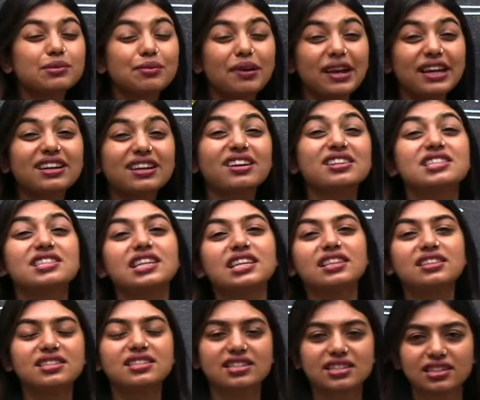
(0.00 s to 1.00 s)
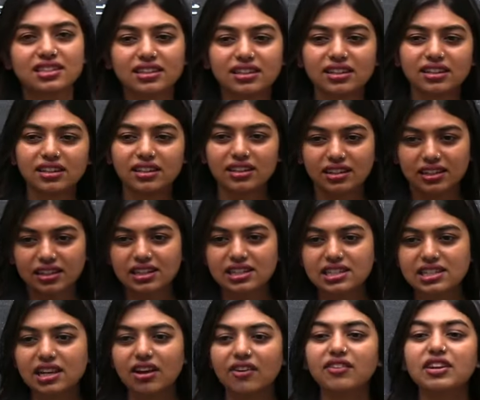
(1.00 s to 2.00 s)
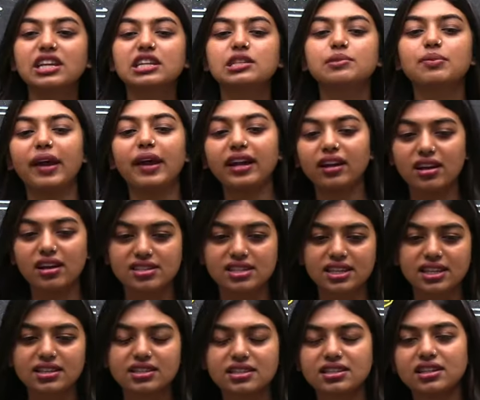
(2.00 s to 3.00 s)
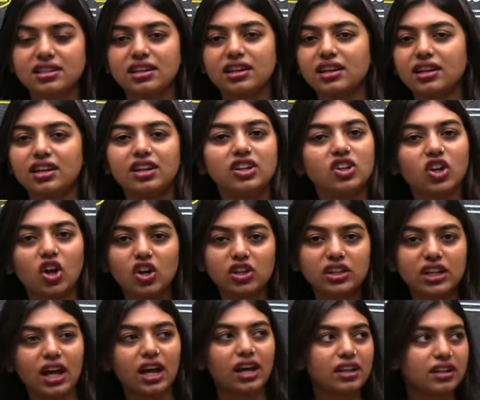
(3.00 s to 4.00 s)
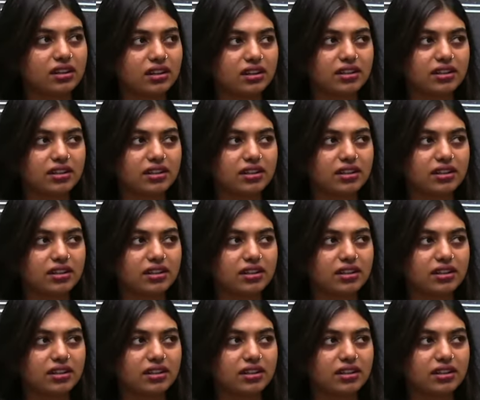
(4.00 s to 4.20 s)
is by cousins. Discovery is by cousins, not our